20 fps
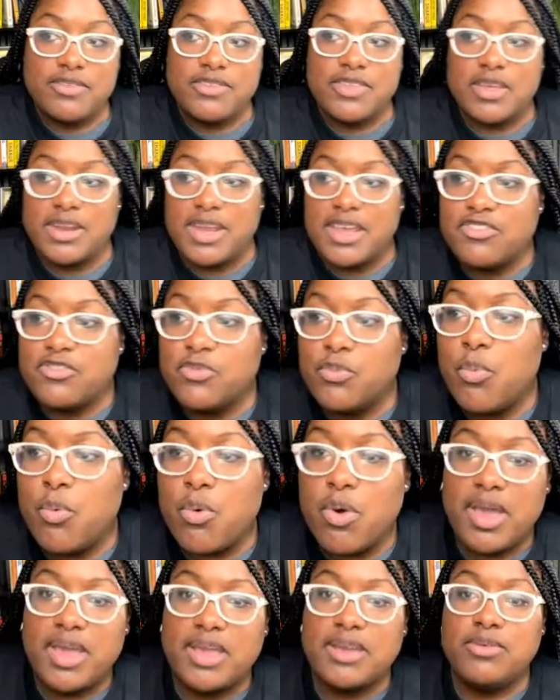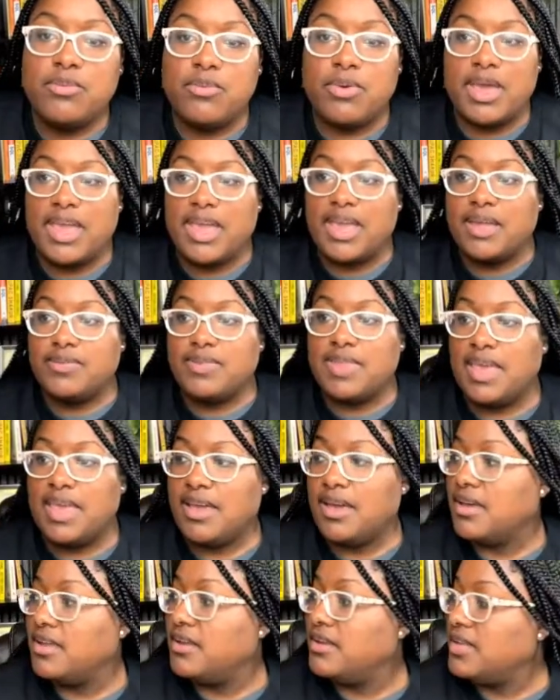So that's one way that
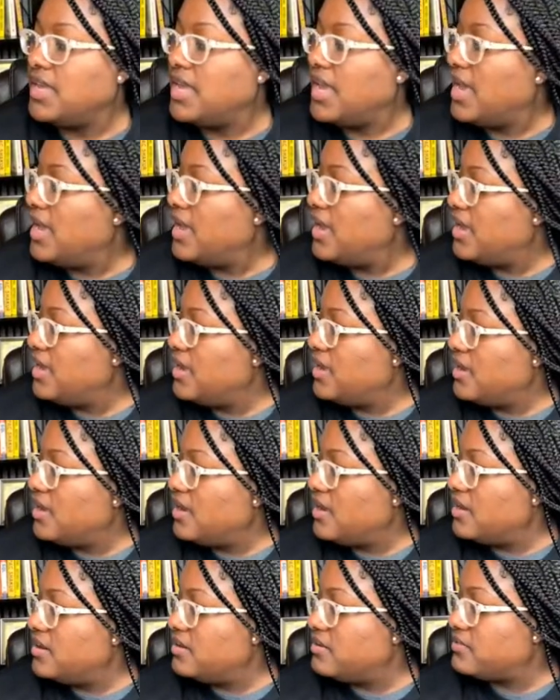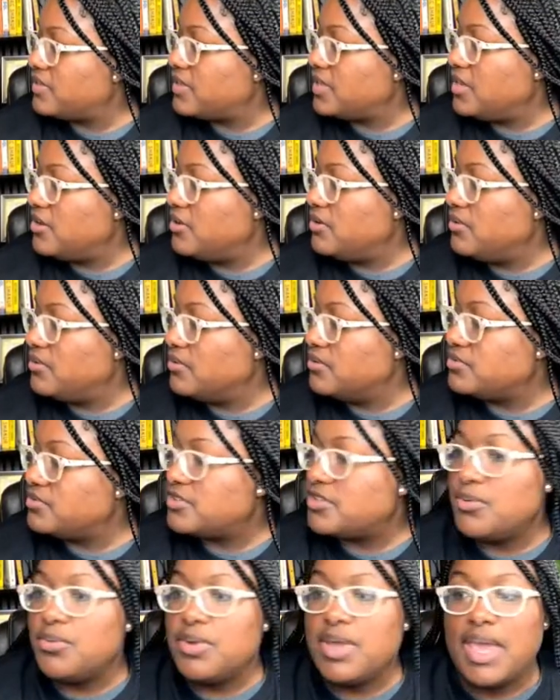concat is
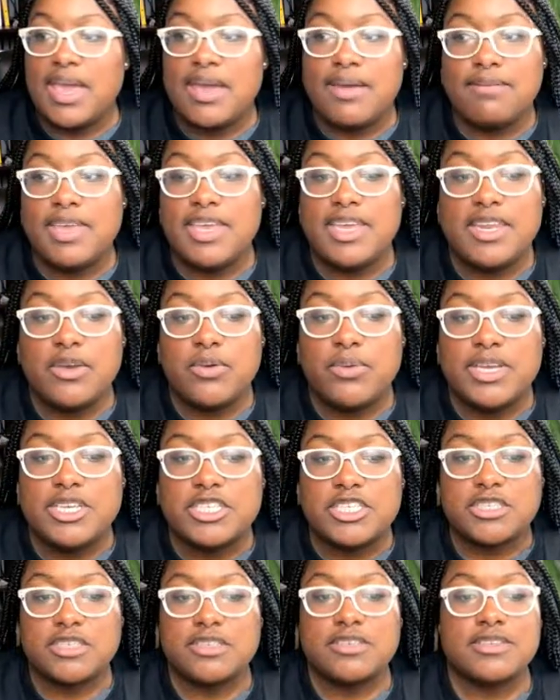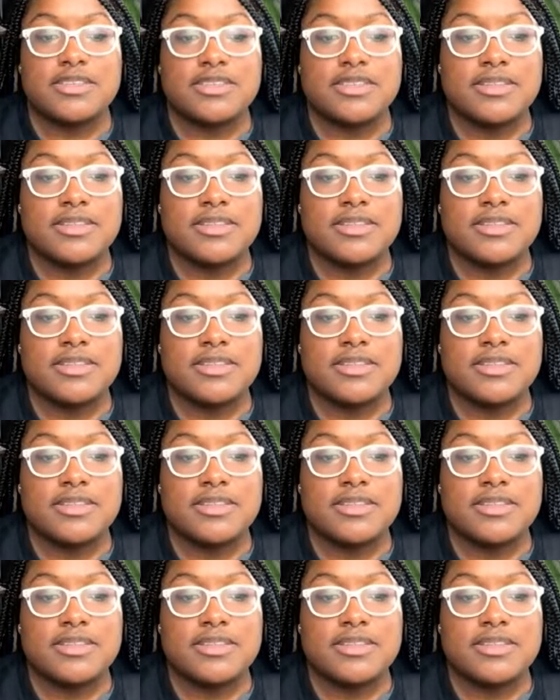used. Do we have any questions?